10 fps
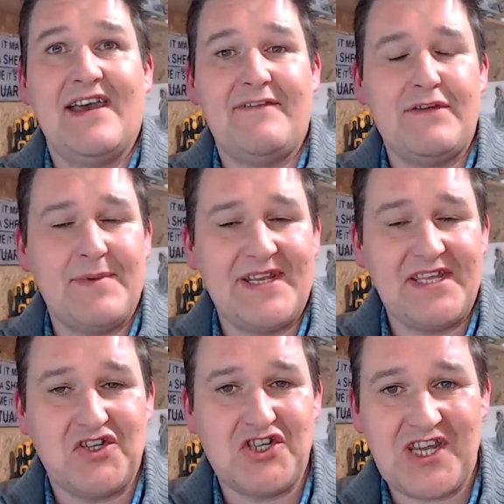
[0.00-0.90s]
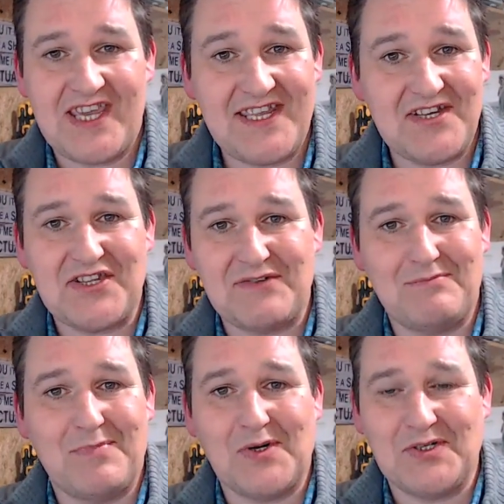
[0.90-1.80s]
everybody changed their
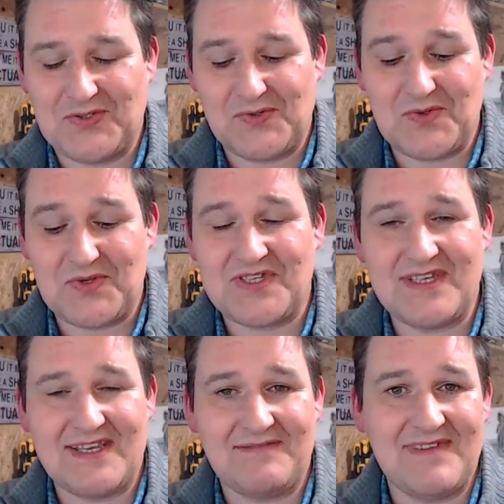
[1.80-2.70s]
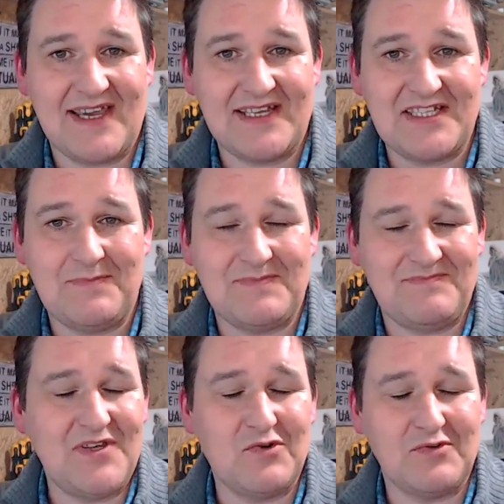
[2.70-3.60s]
bottles, they had to,
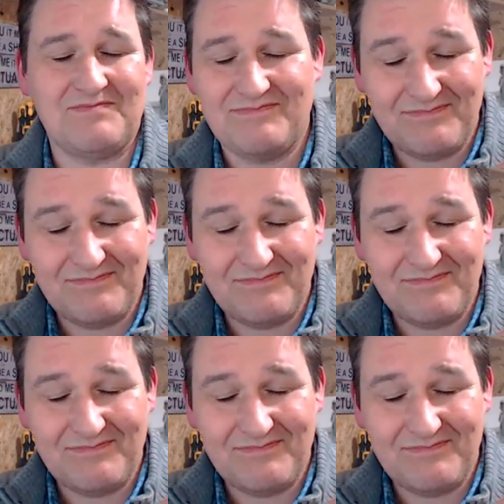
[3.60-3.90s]
you know,